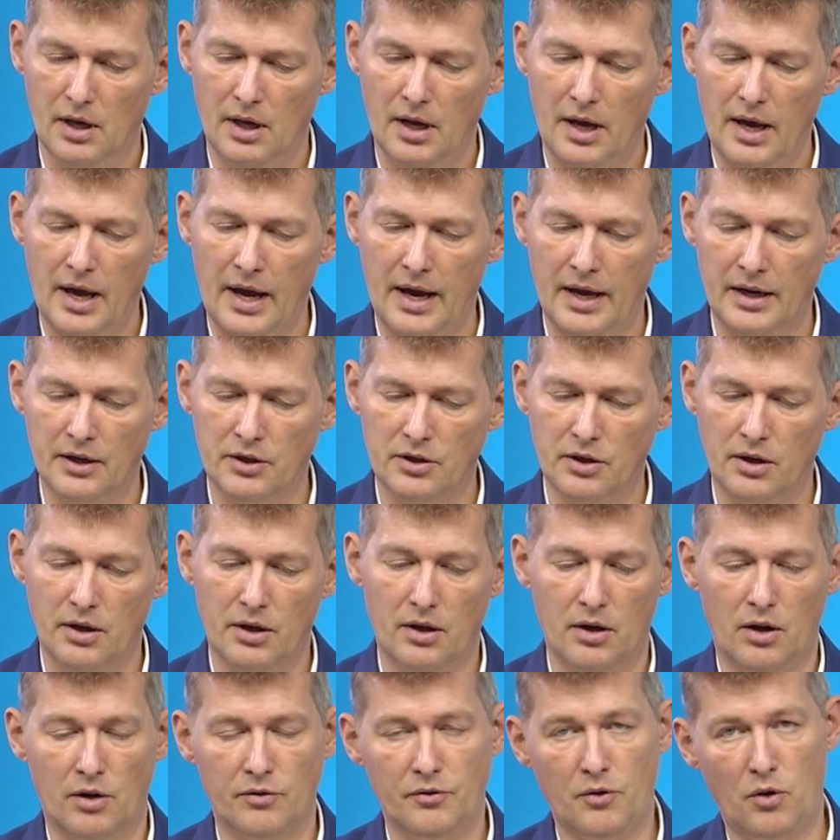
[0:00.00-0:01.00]
And
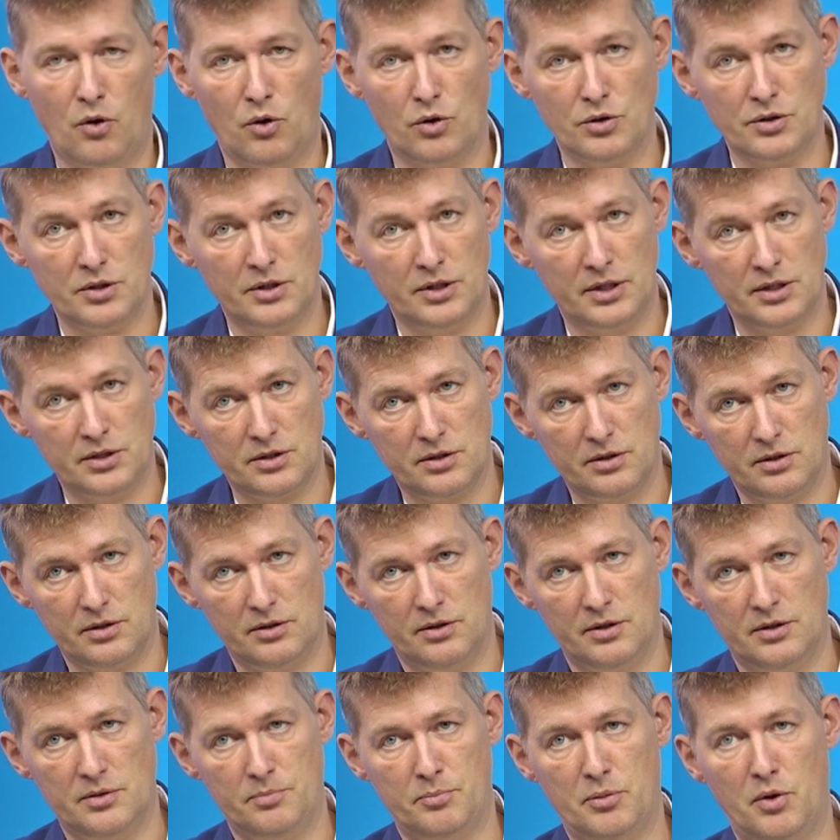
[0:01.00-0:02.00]
of course, this
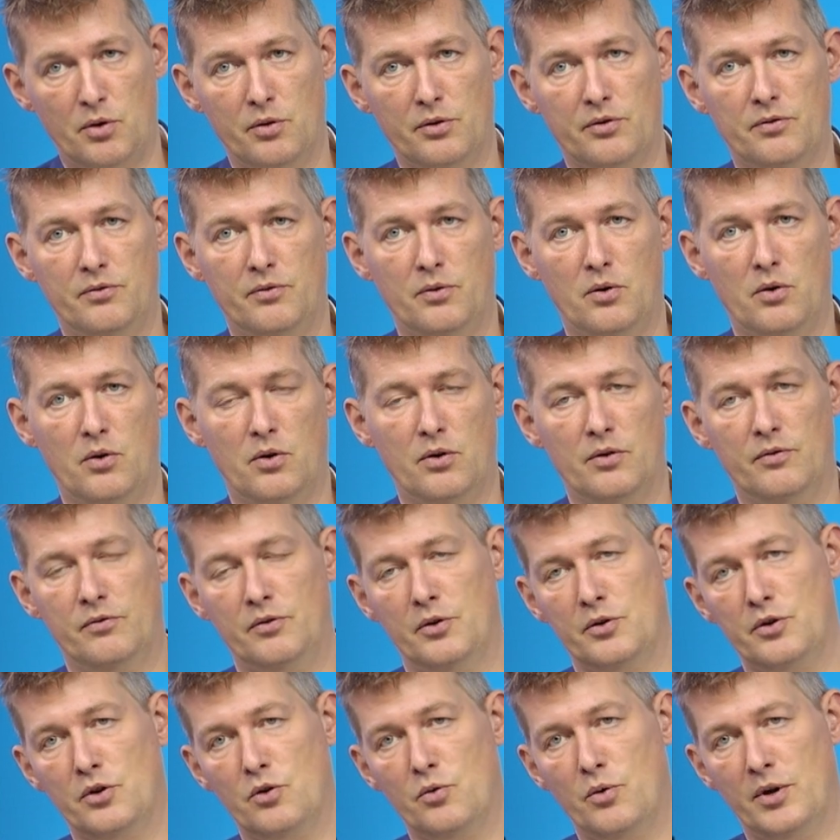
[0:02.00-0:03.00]
is both
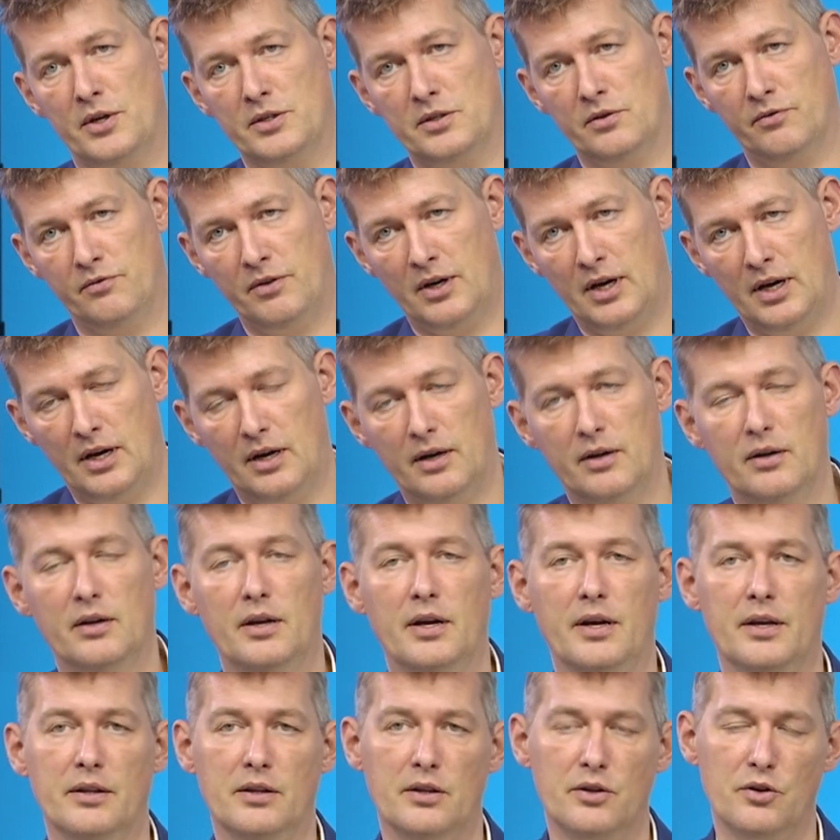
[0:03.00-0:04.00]
for you as a VAR
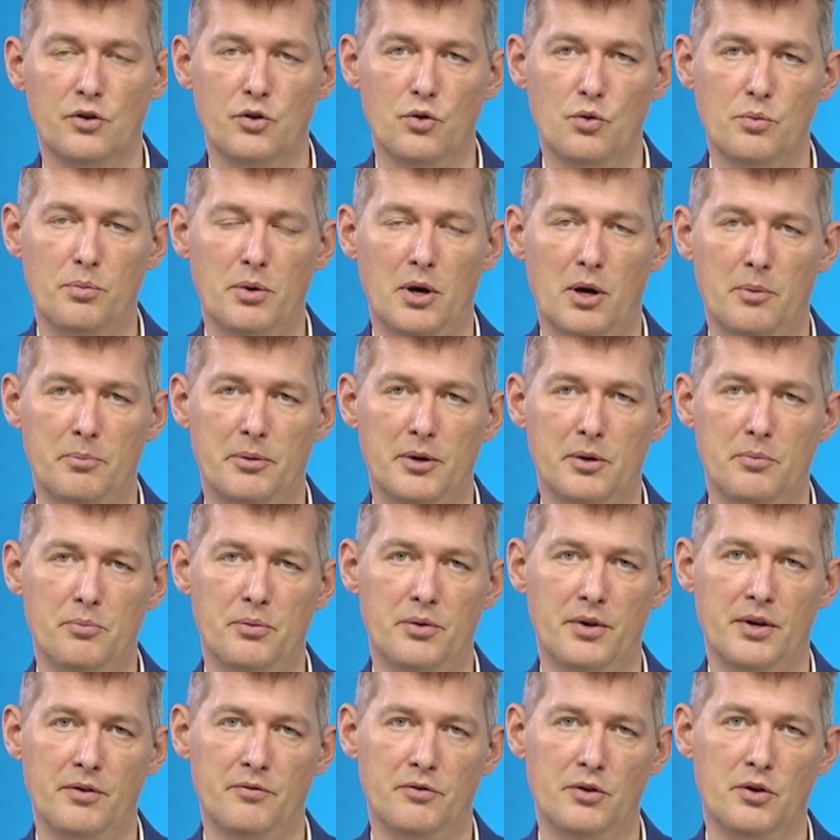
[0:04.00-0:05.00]
and the new public
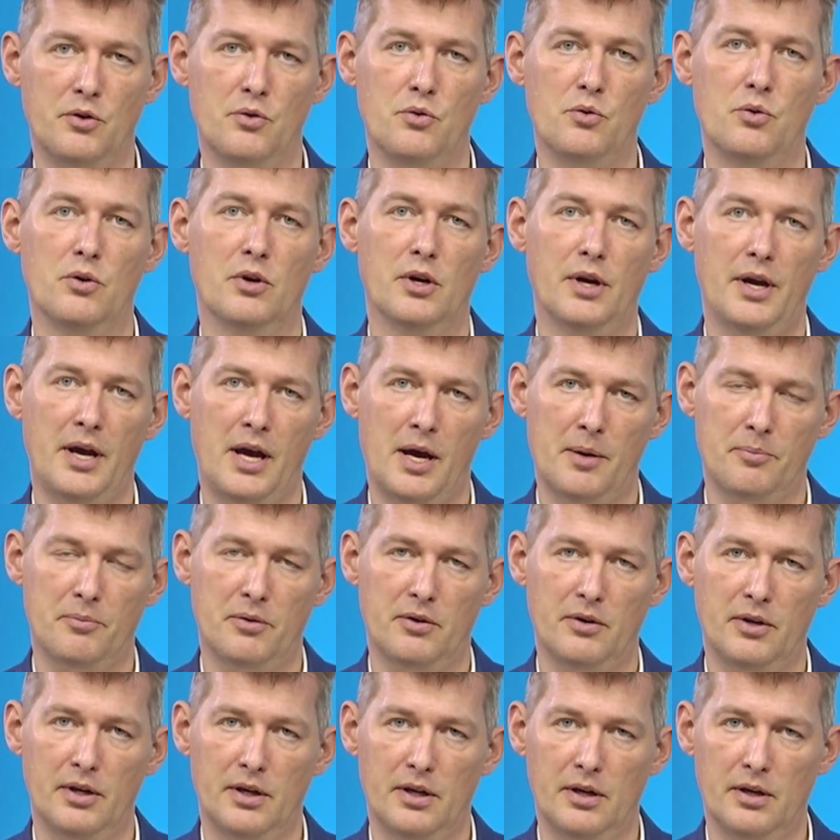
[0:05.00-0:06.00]
preview app
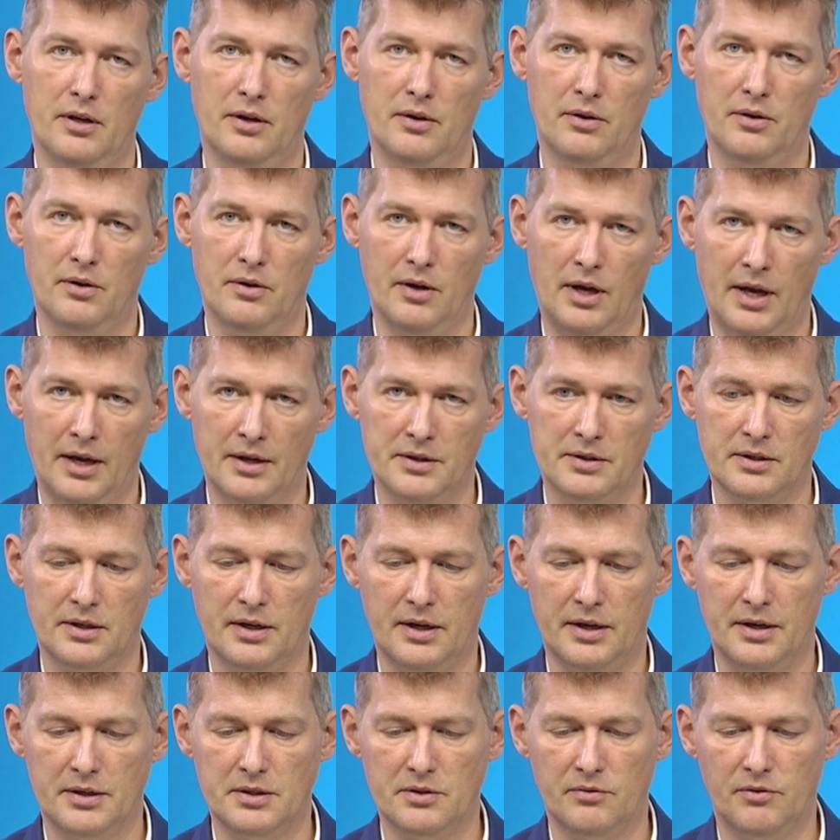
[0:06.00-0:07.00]
as an
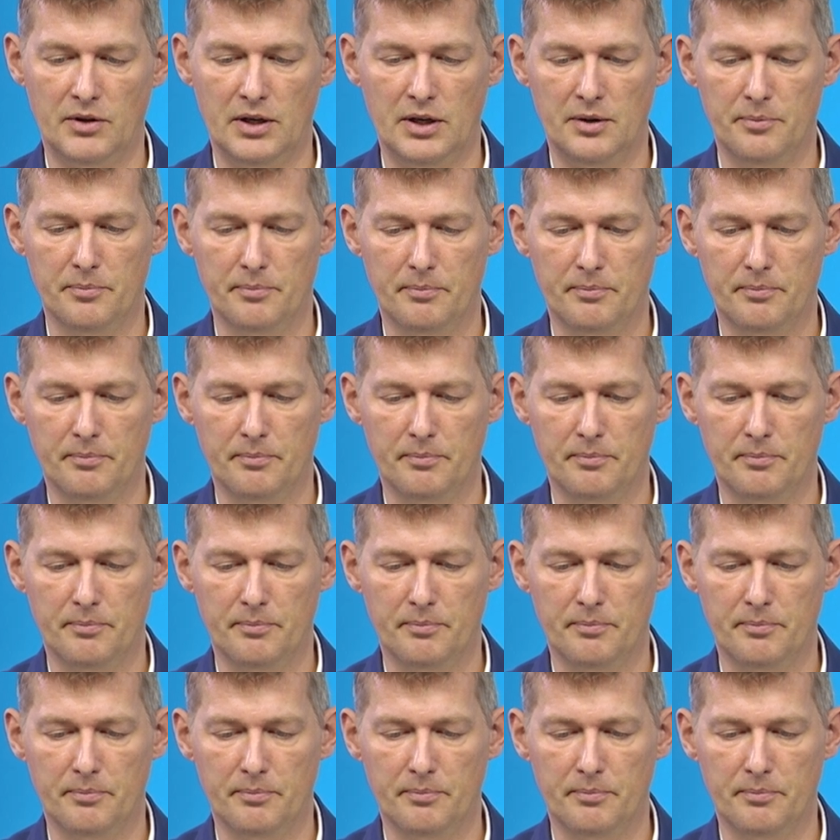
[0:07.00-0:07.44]
ISV.